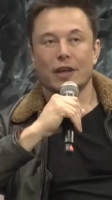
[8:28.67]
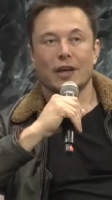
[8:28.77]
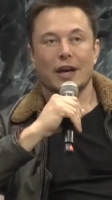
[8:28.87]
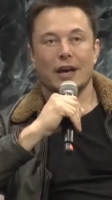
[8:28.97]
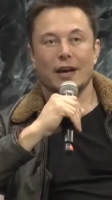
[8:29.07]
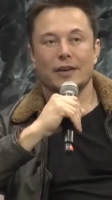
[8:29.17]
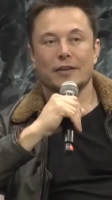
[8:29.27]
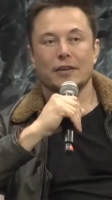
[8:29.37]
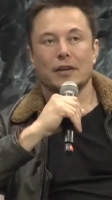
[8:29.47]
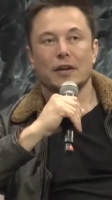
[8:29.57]

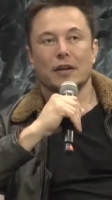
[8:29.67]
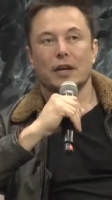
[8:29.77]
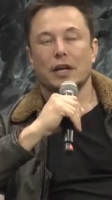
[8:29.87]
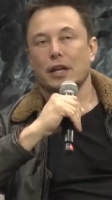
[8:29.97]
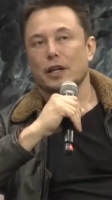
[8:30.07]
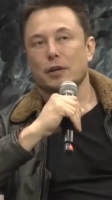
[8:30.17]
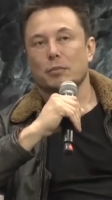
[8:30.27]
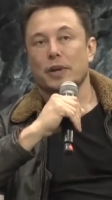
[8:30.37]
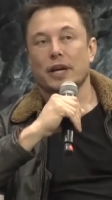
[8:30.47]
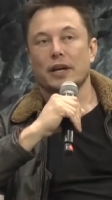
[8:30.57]
And it, it can
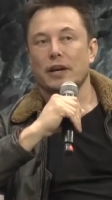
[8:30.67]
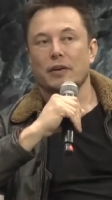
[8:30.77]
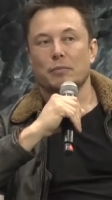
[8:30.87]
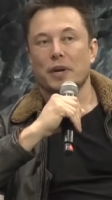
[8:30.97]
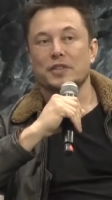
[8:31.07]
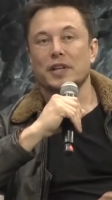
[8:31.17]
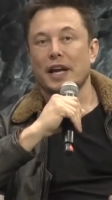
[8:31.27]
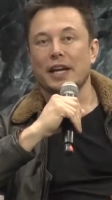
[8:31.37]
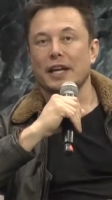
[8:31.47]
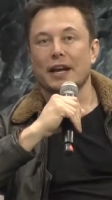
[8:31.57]
play basically
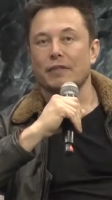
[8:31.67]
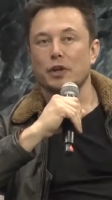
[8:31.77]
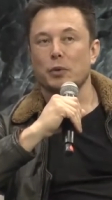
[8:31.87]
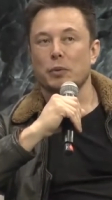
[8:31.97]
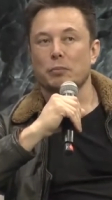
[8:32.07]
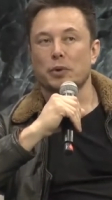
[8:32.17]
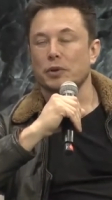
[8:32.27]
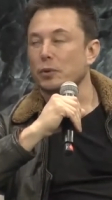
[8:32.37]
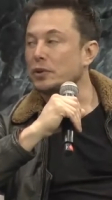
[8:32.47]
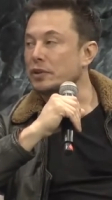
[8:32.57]
any game that you put
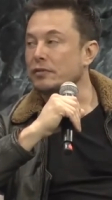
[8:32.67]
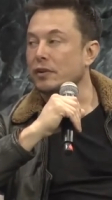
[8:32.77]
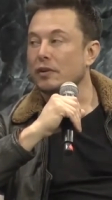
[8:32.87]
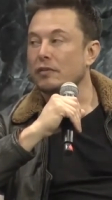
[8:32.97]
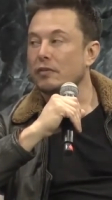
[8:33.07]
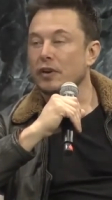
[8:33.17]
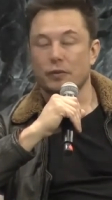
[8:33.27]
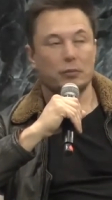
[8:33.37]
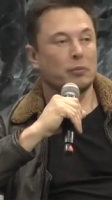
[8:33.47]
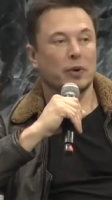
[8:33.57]
the rules in for. If
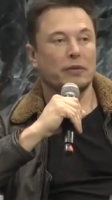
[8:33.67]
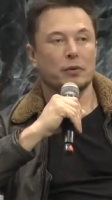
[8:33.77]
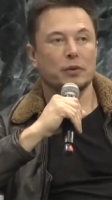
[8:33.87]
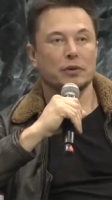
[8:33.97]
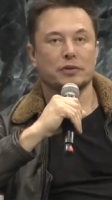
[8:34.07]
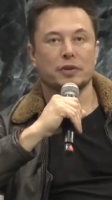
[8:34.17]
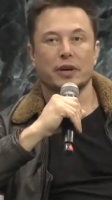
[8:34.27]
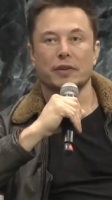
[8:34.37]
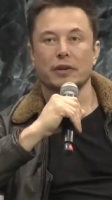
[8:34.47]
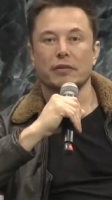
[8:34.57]
you, whatever rules you
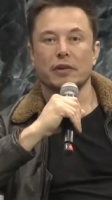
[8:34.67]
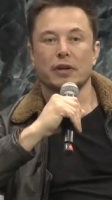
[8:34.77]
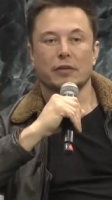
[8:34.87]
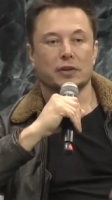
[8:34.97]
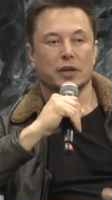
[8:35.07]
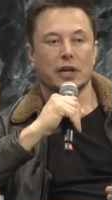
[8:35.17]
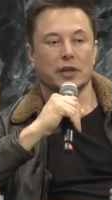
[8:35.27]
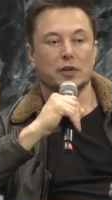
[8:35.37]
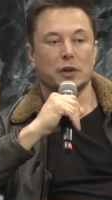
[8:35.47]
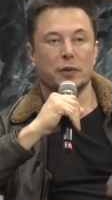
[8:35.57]
give it, just,
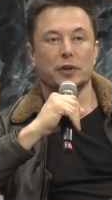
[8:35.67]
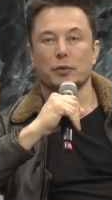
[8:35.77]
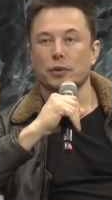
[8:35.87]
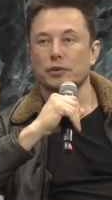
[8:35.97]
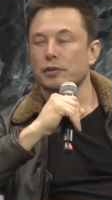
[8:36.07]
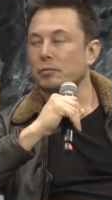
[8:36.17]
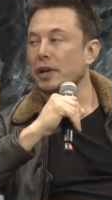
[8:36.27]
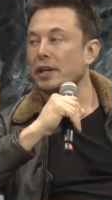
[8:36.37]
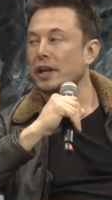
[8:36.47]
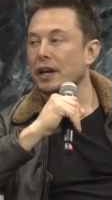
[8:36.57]
literally read the rules,
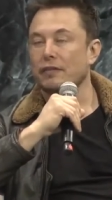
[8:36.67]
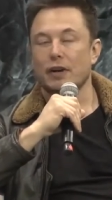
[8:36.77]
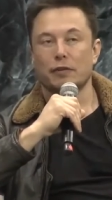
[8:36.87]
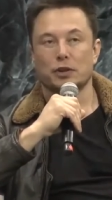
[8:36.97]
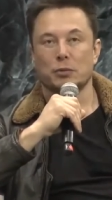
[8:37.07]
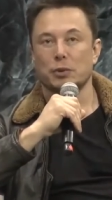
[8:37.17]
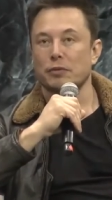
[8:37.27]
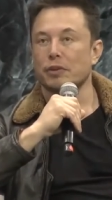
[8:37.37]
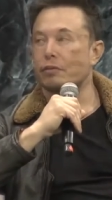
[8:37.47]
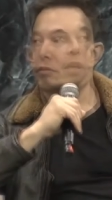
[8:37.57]
play the game, and be
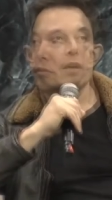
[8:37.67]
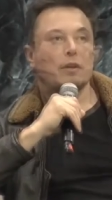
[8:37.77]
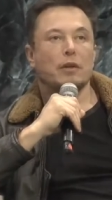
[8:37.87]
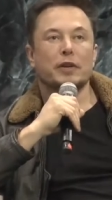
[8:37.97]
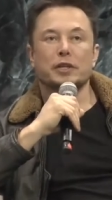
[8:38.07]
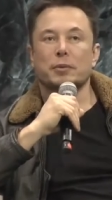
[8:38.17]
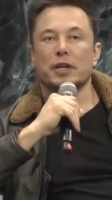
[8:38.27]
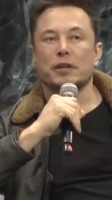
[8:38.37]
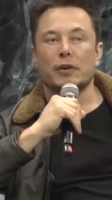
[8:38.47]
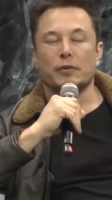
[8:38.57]
superhuman. Nobody
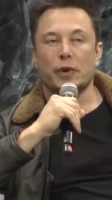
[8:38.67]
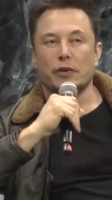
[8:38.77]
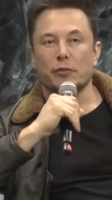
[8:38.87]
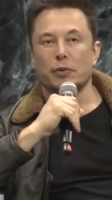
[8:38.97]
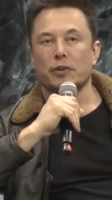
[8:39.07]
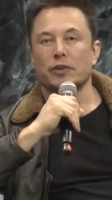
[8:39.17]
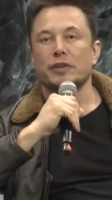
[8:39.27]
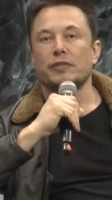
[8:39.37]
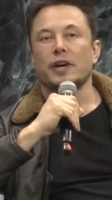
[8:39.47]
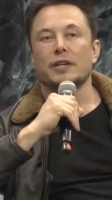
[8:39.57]
expected that rate of improvement.
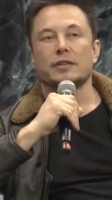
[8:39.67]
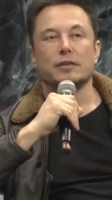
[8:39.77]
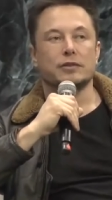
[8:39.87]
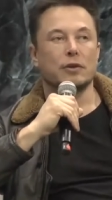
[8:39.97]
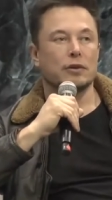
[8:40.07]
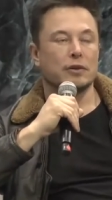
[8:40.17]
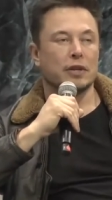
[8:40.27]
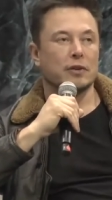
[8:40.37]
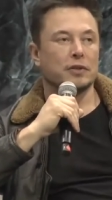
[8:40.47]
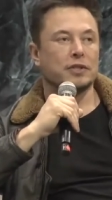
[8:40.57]
If you ask those, so,
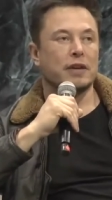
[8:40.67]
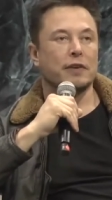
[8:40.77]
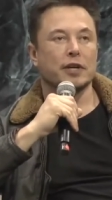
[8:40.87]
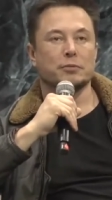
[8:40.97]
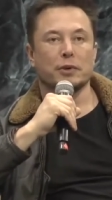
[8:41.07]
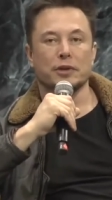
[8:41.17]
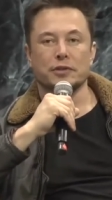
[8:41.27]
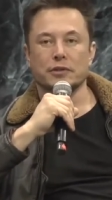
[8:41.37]
those same experts